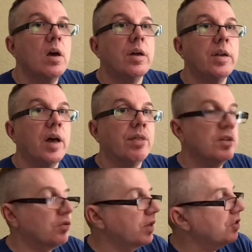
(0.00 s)
Now
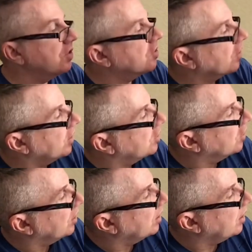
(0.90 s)
this
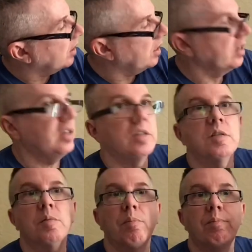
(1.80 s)
registration
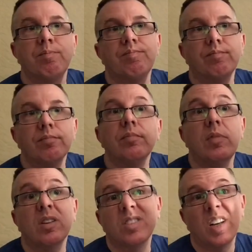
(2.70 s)

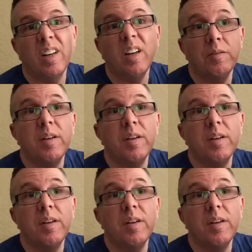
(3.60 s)
looks a little